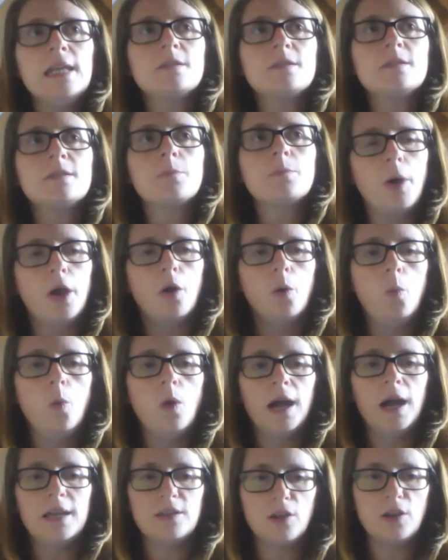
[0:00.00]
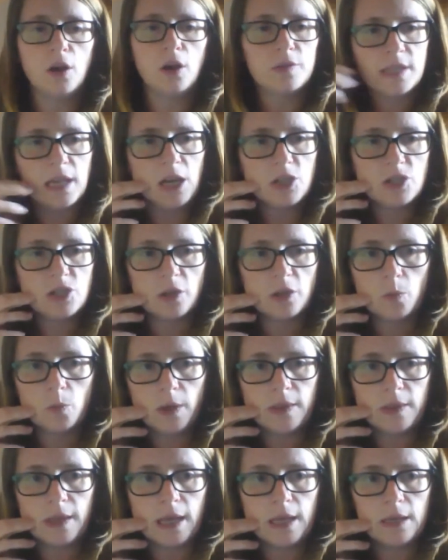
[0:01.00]
keen to promote a wider
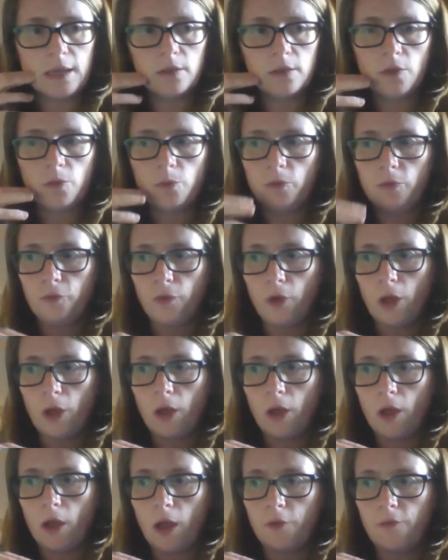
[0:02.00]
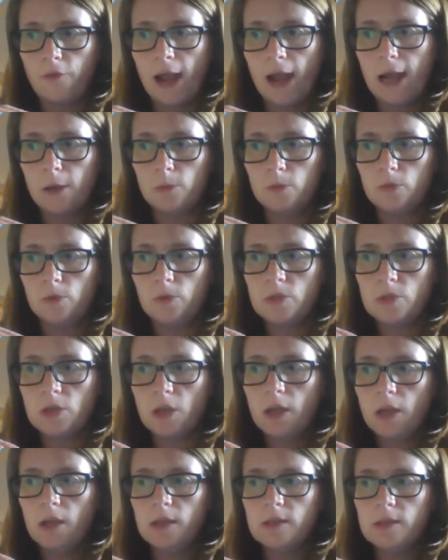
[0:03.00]
conversation within
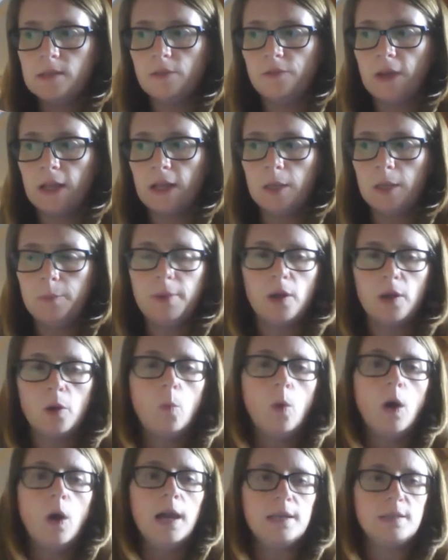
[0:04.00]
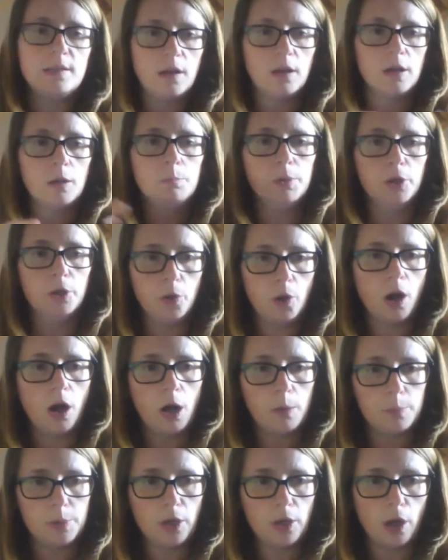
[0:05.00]
around developing a wider kind of
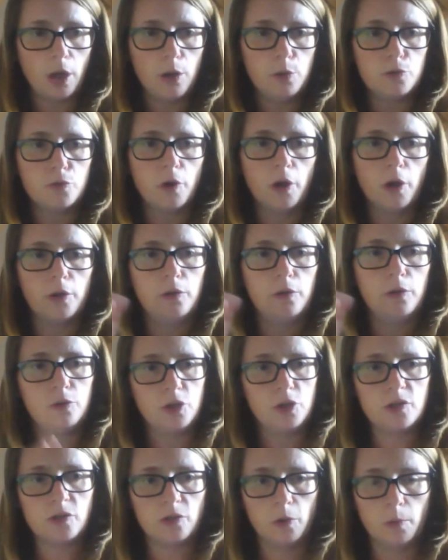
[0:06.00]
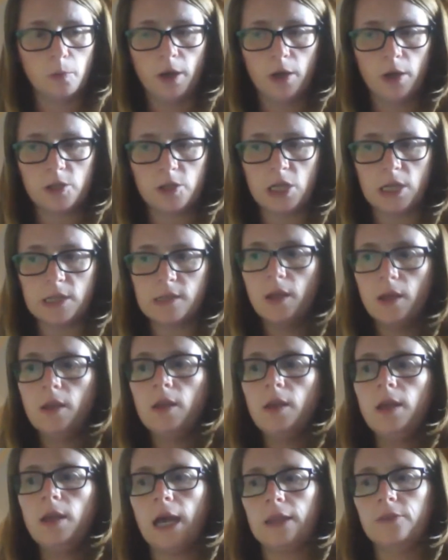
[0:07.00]
blue carbon code rather than just salt
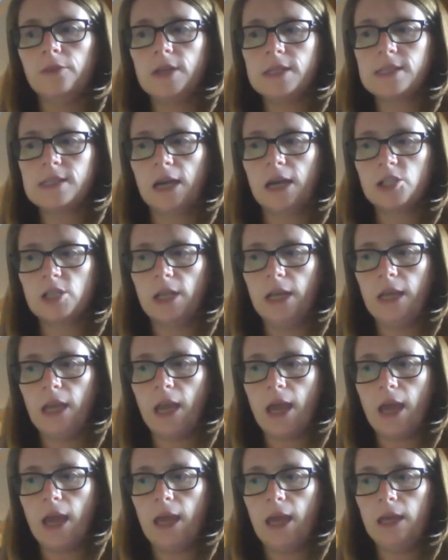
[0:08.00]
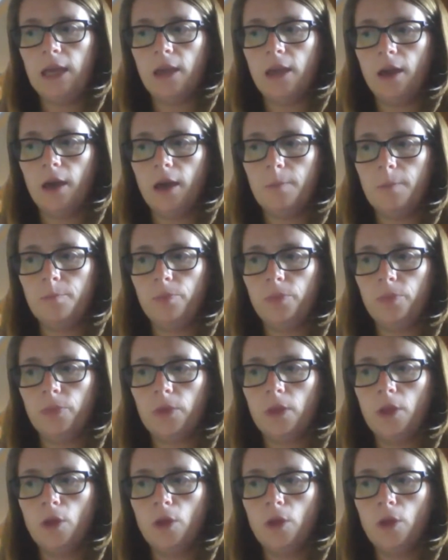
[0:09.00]
marshes. And there is actually a